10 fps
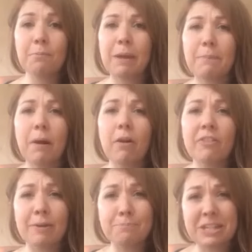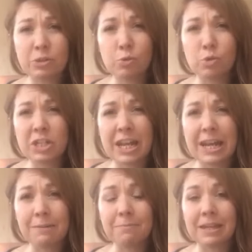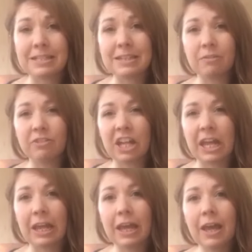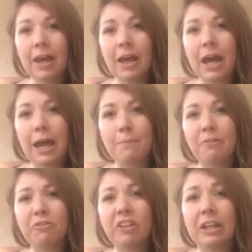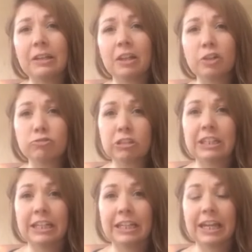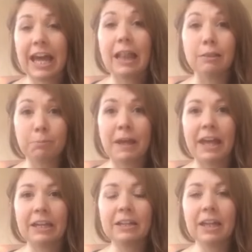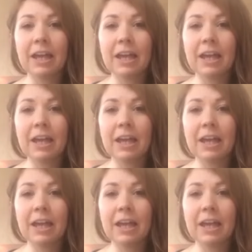Being part of that medical team is lovely, and feeling like you're really helping.